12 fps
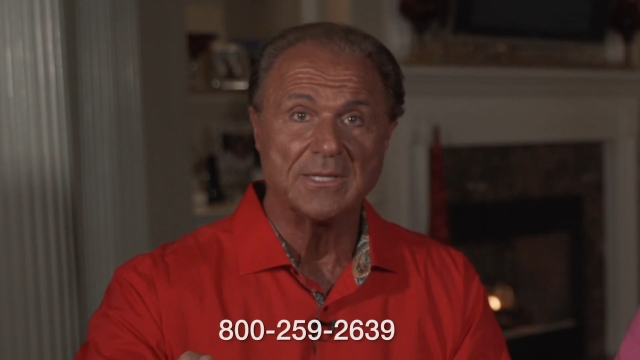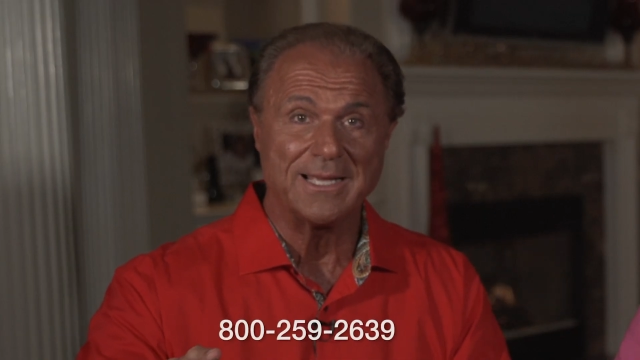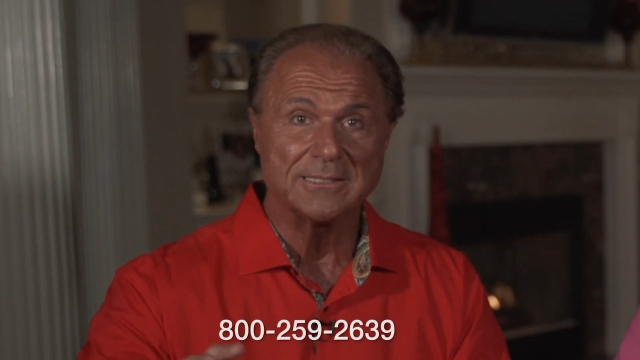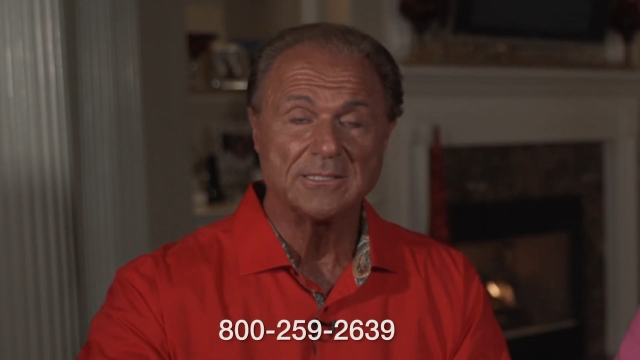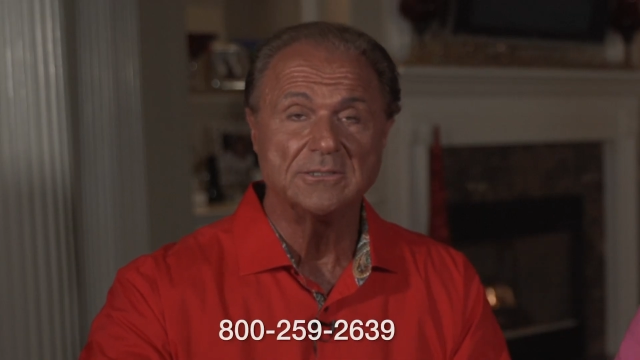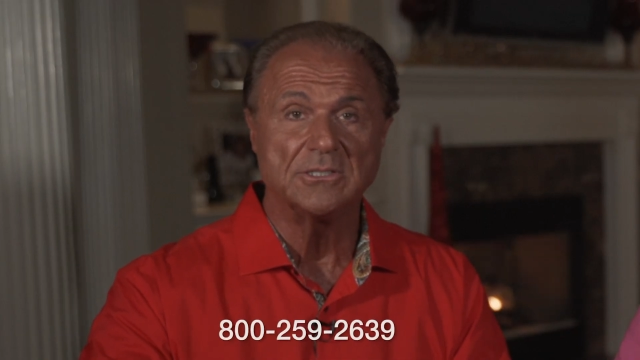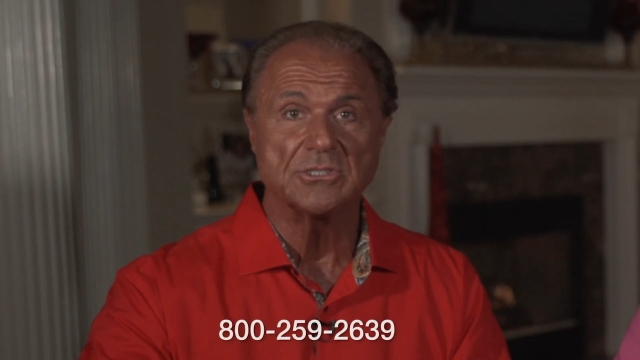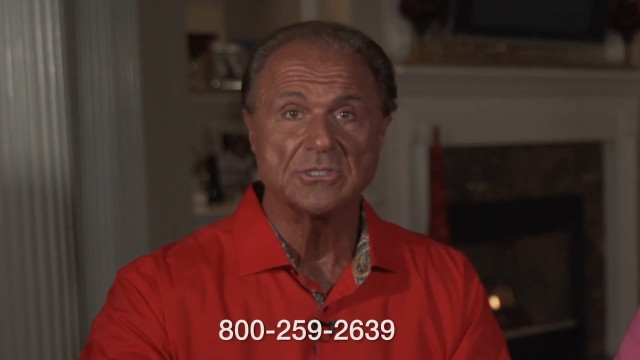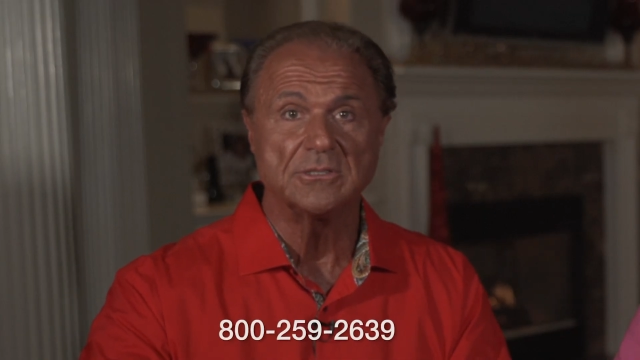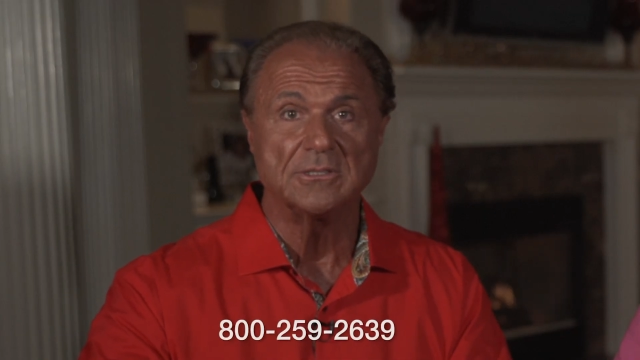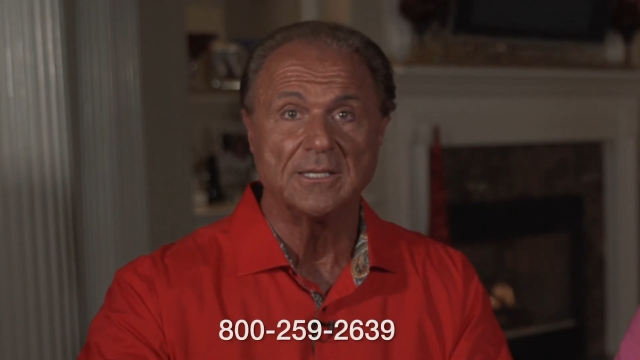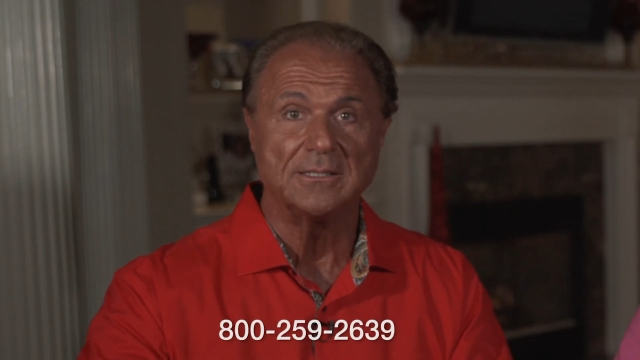that
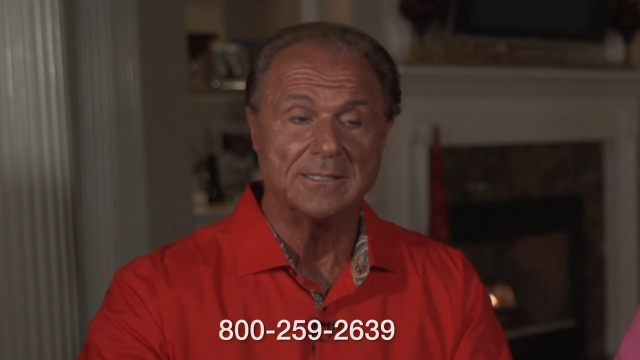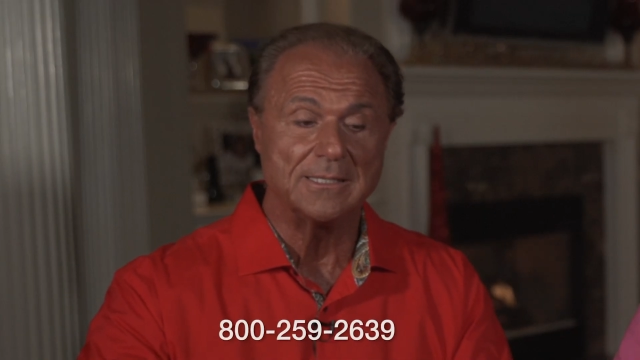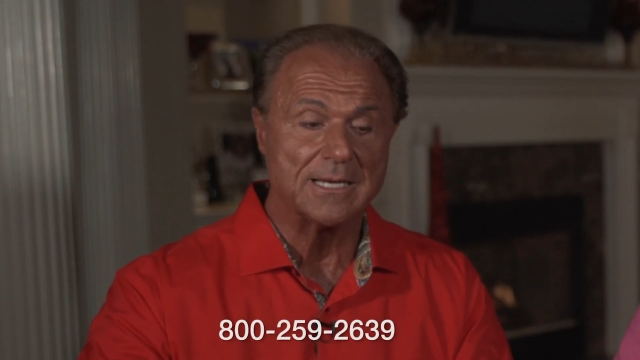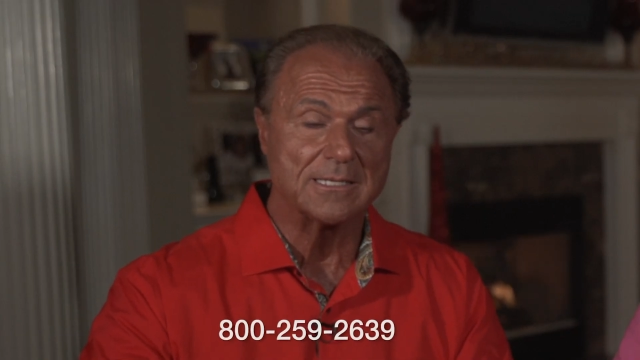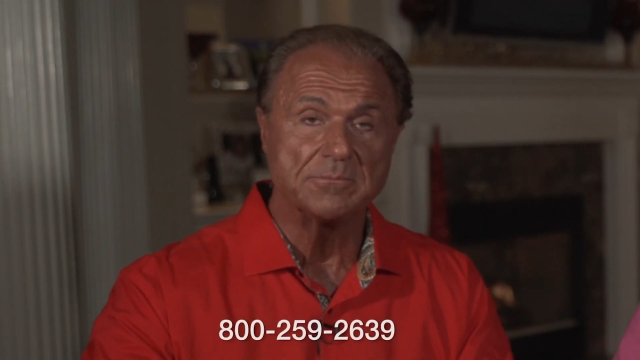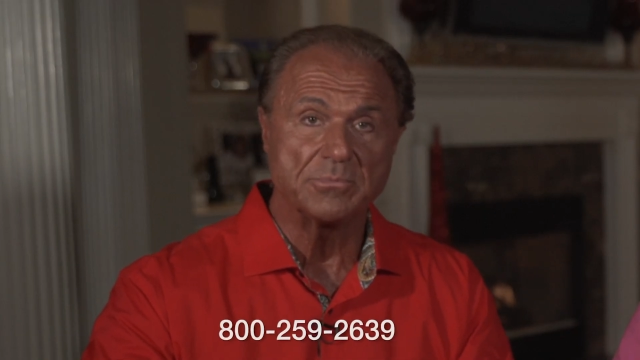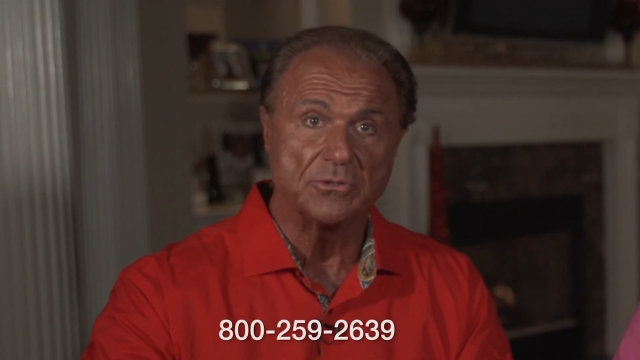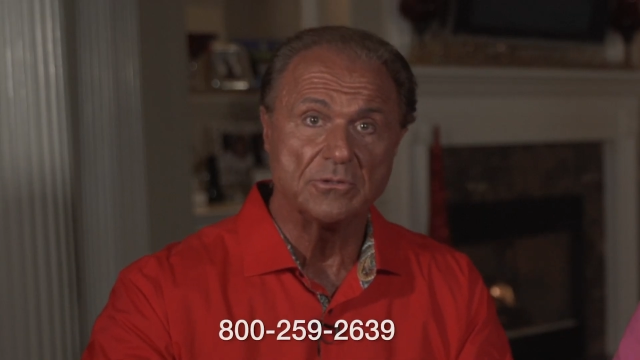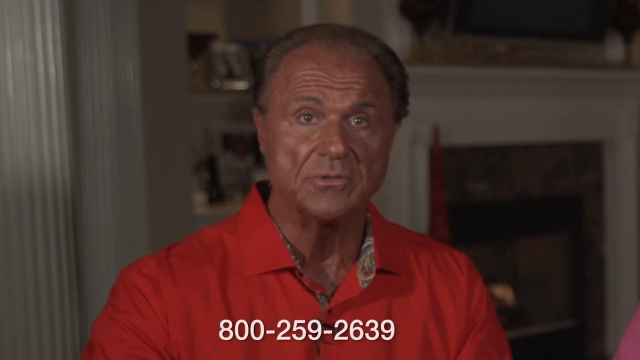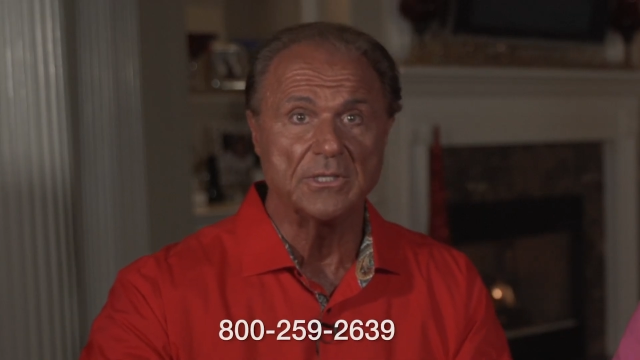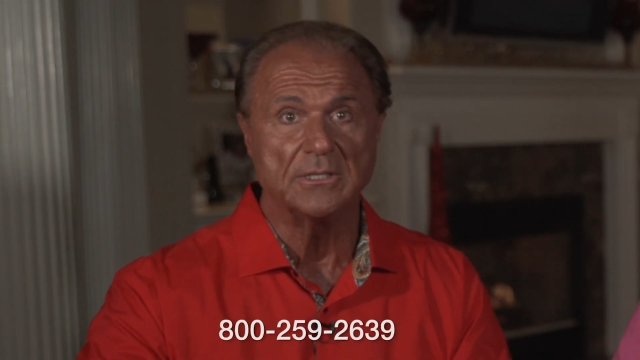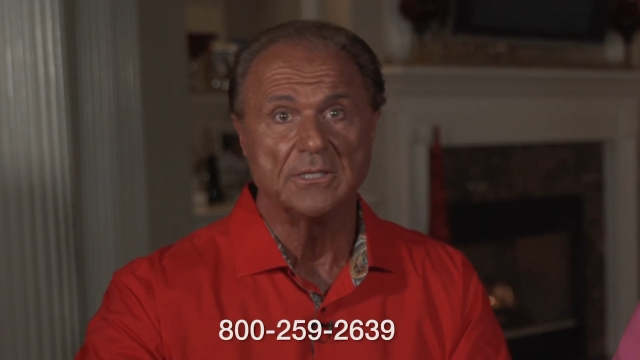condition not
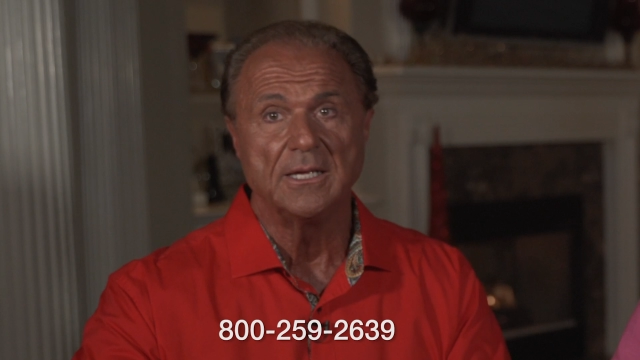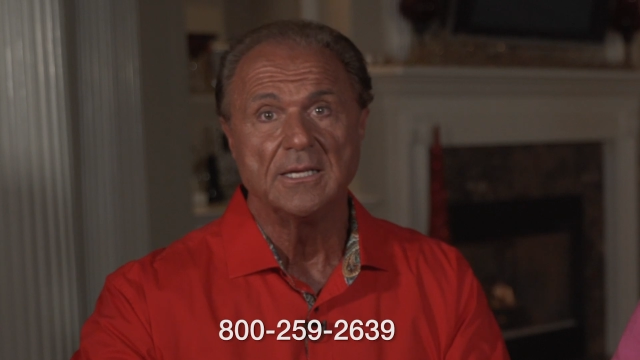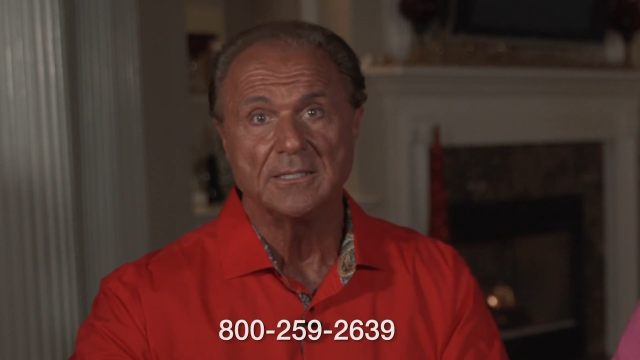improving